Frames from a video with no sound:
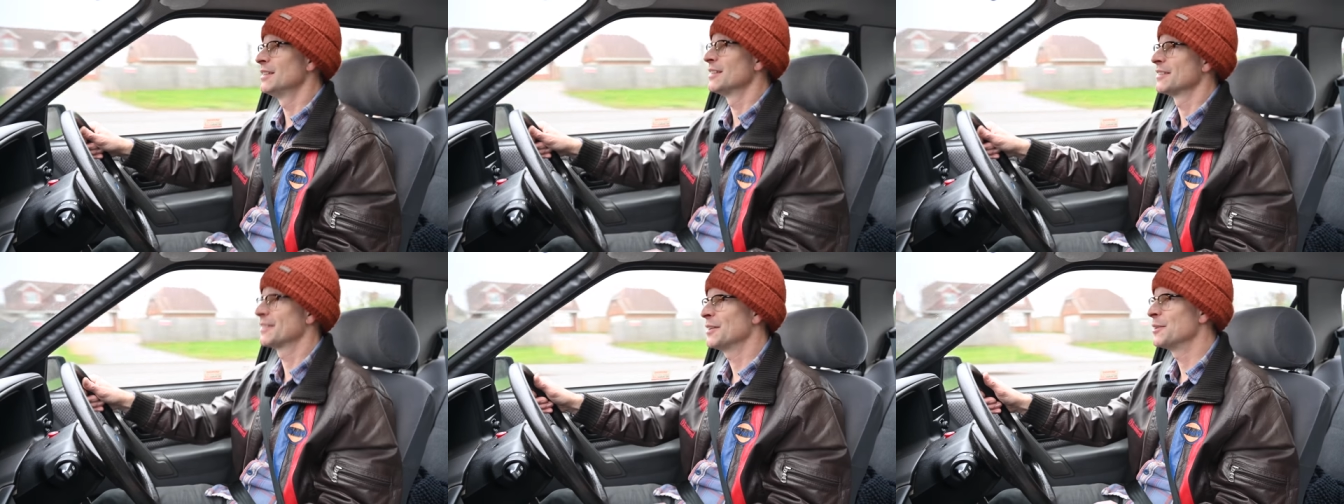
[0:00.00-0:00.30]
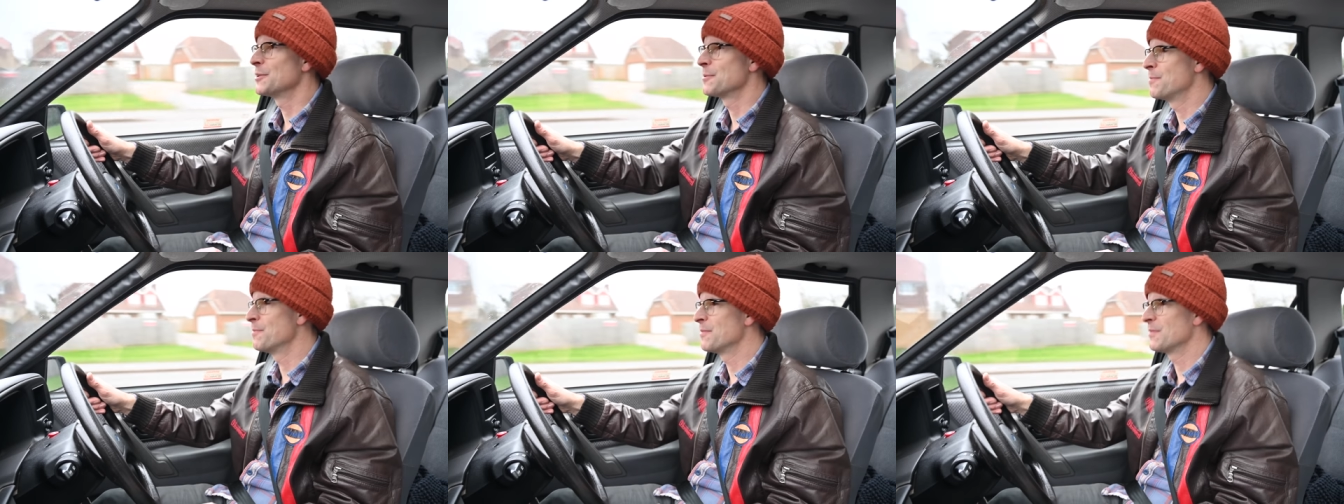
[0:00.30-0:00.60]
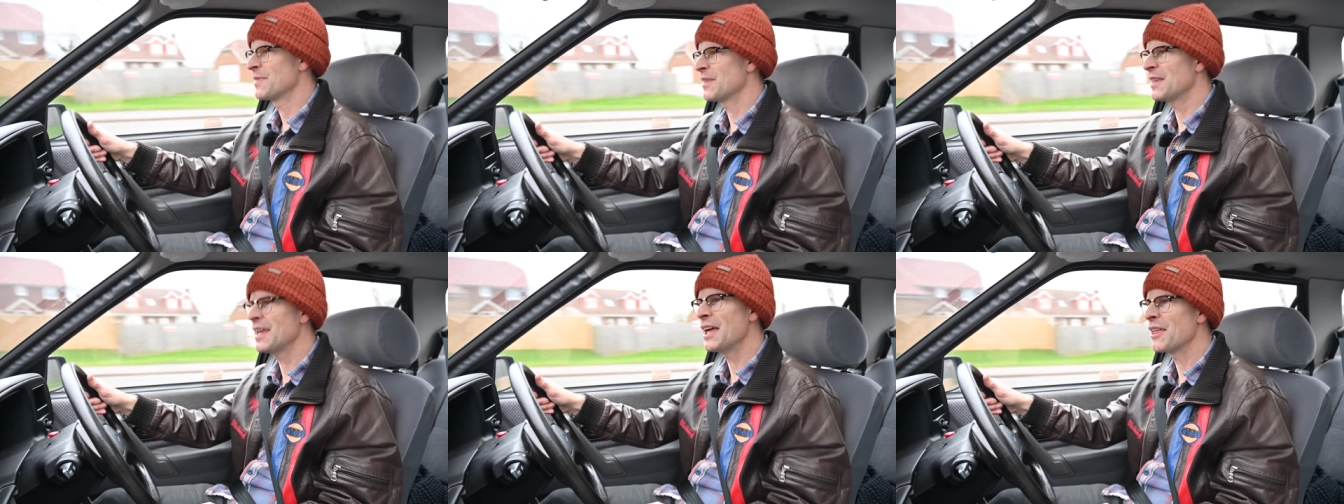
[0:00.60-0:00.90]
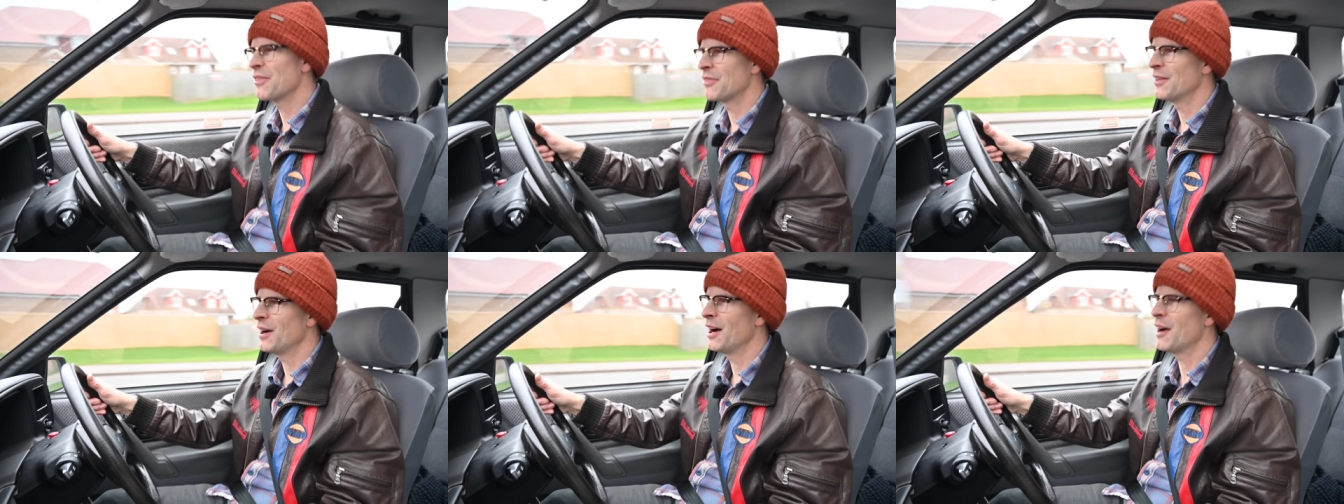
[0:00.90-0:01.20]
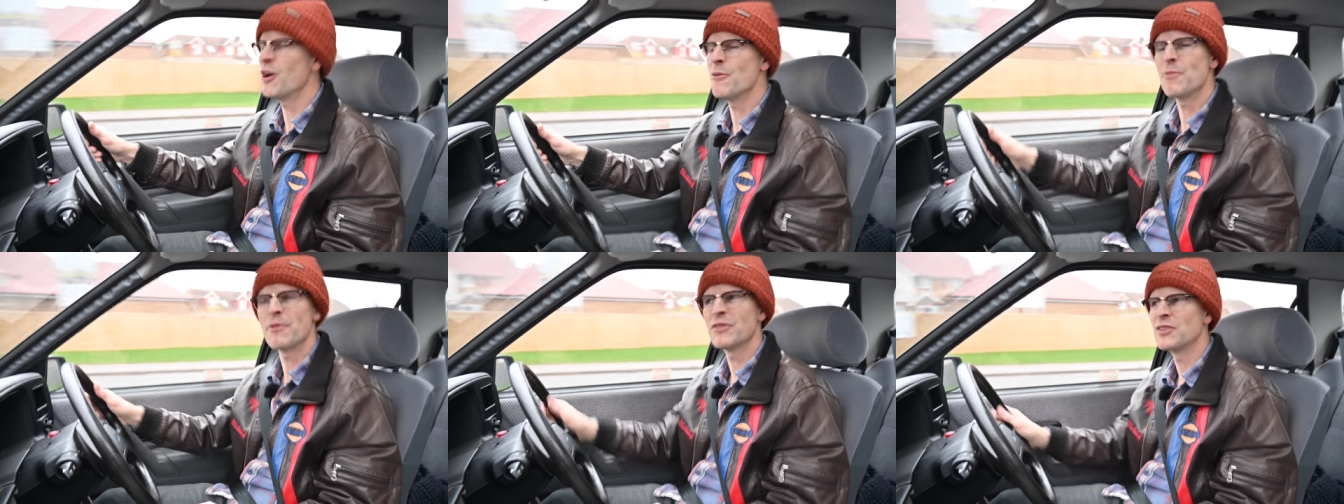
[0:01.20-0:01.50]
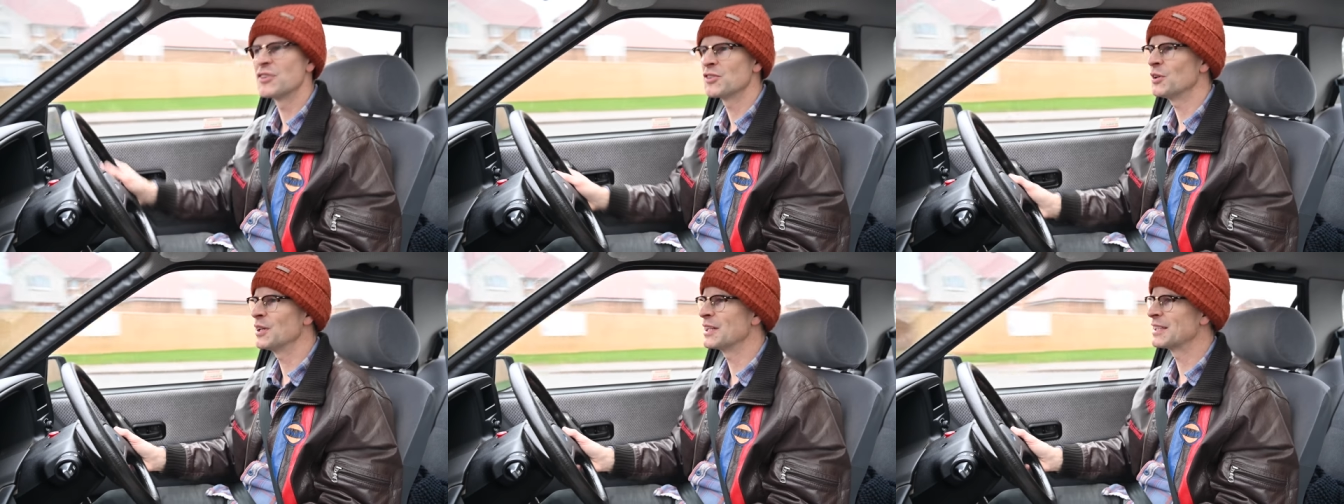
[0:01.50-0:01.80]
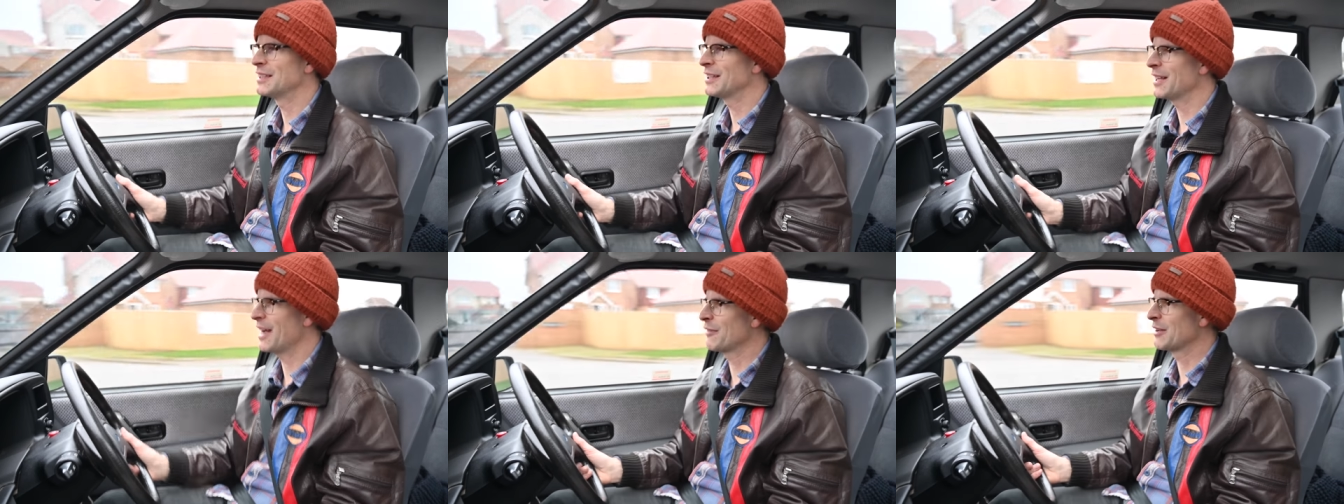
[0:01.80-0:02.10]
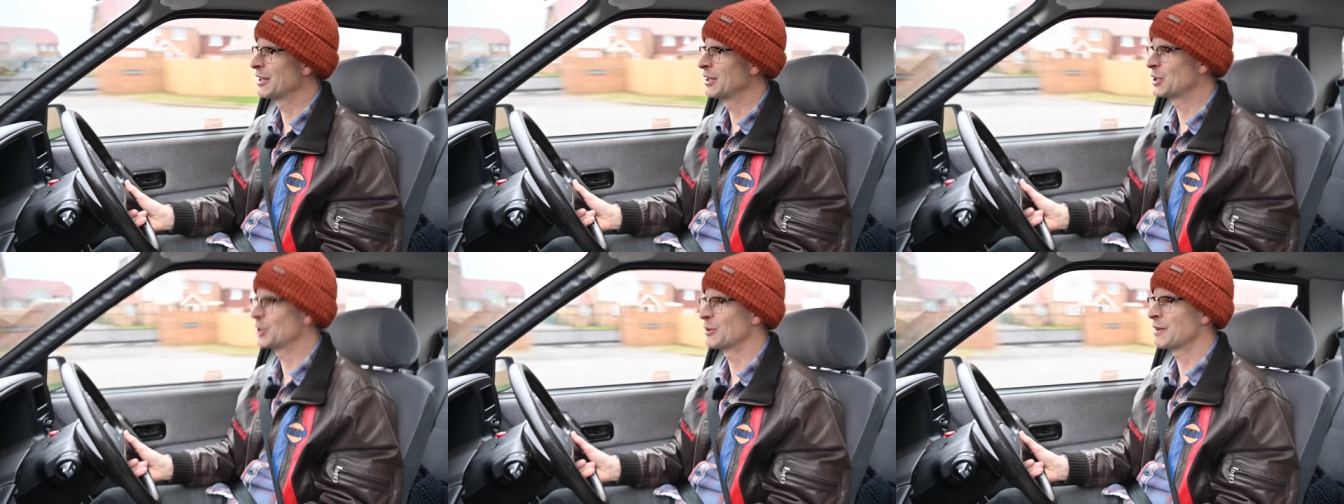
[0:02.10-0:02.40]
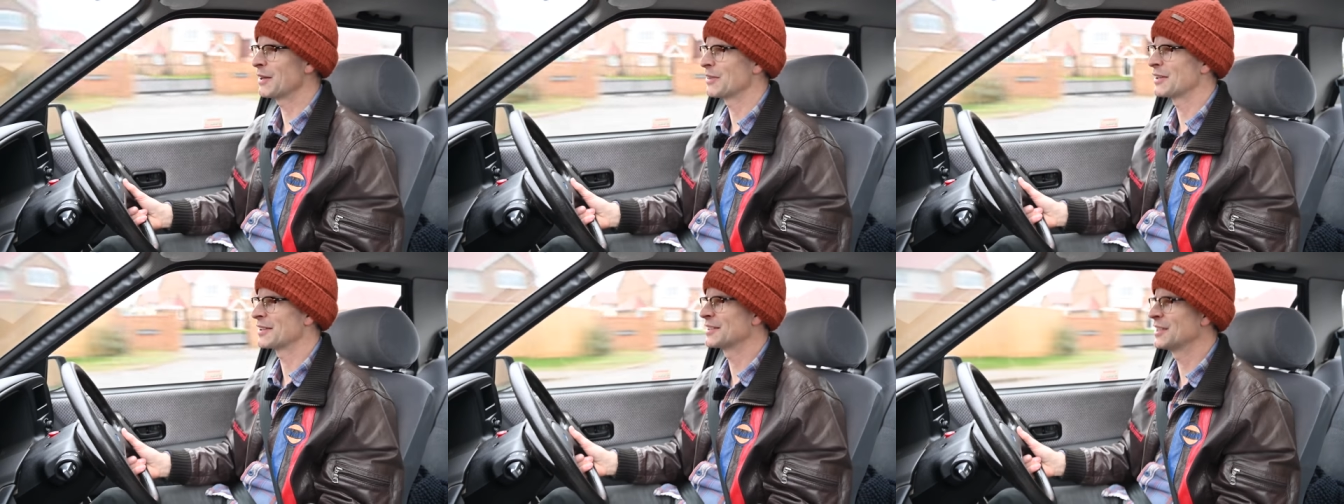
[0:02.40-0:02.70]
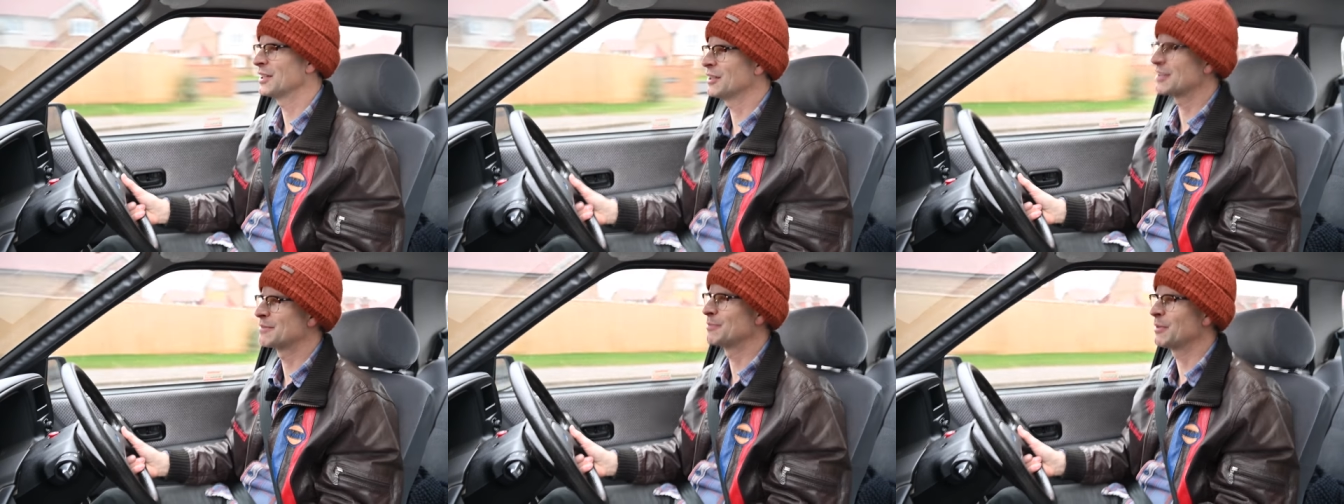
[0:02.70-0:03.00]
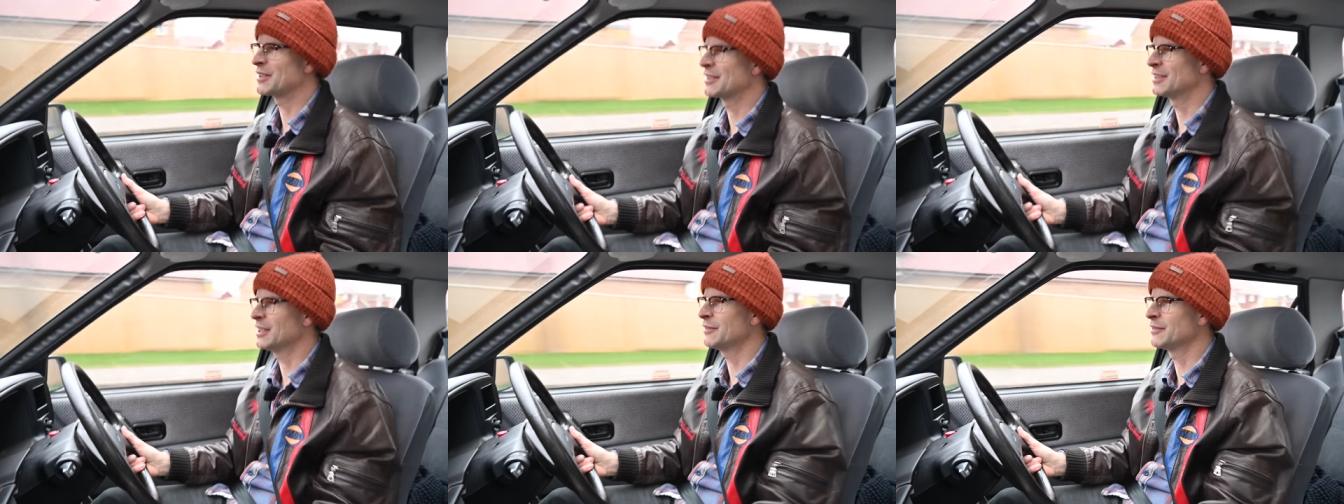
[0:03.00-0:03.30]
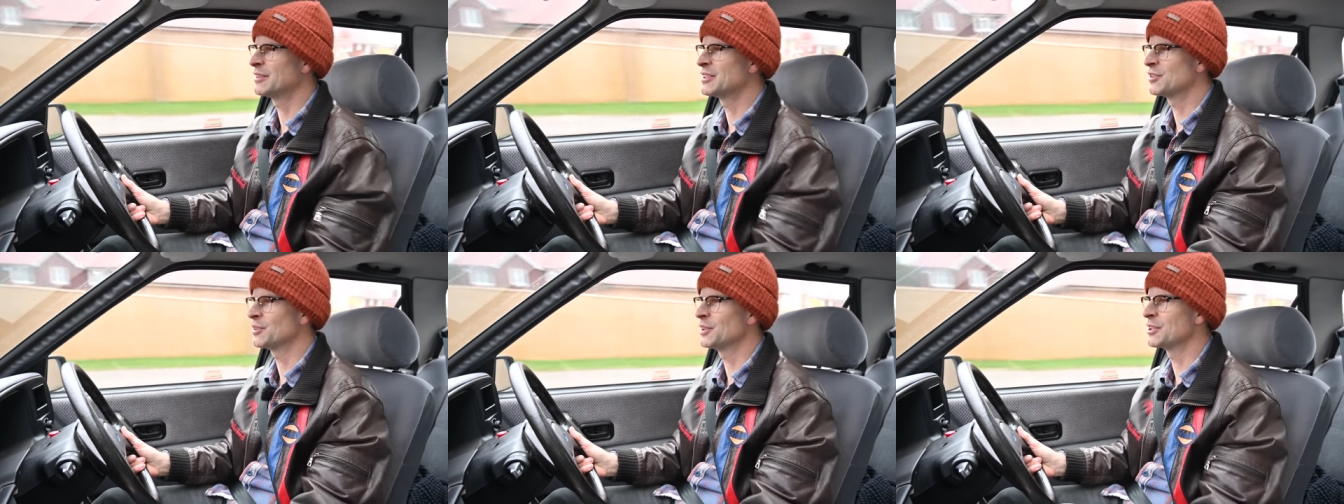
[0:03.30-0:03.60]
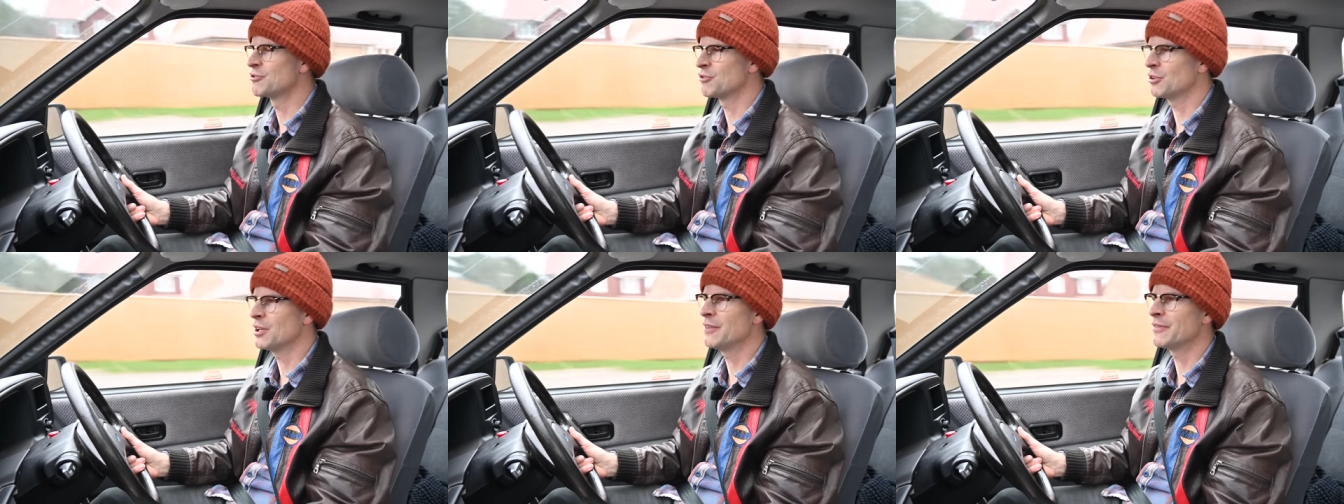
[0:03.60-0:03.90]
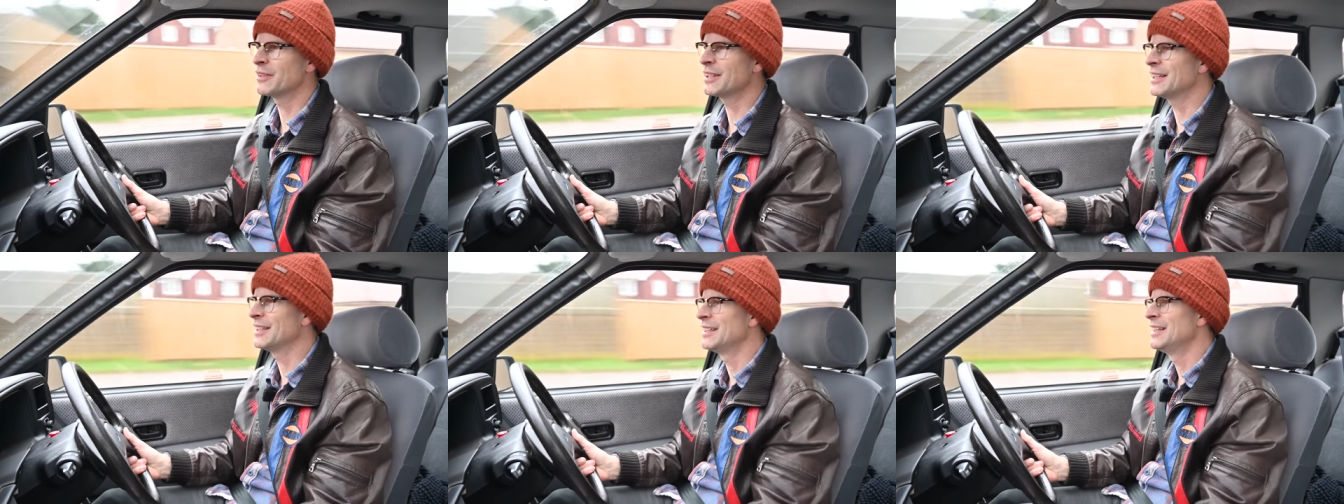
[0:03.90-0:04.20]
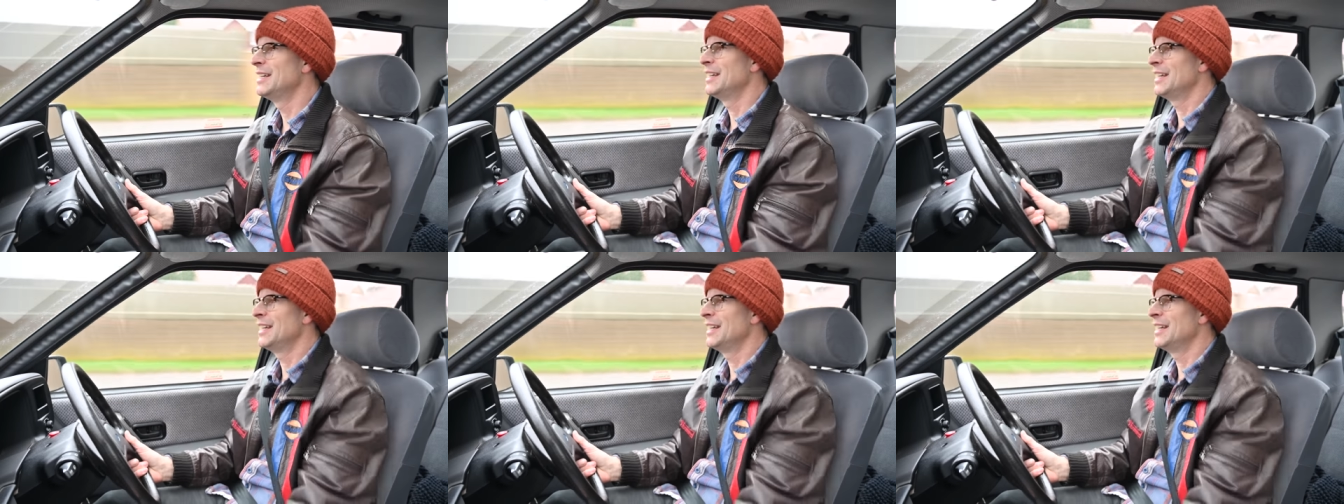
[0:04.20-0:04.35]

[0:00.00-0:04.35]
So yeah, I hope you've enjoyed having a look around this car as much as I've enjoyed driving it.